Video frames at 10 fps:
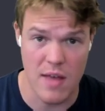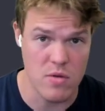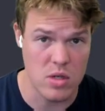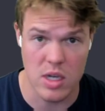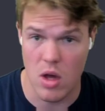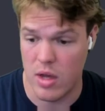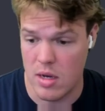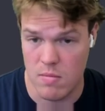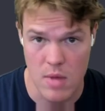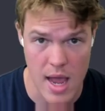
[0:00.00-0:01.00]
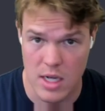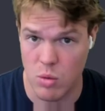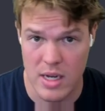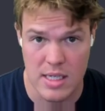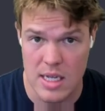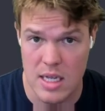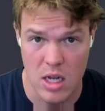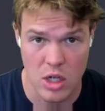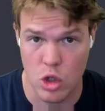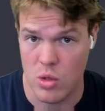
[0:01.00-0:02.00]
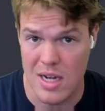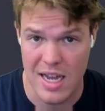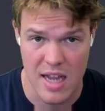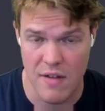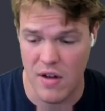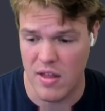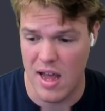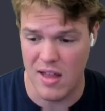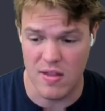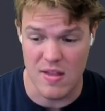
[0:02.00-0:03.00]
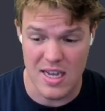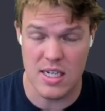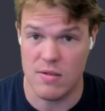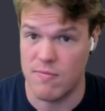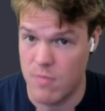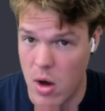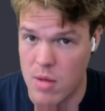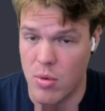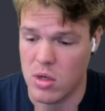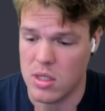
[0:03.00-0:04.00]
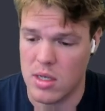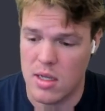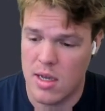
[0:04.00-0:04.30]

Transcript: If you sell in XYZ country, identify that. This is very pertinent.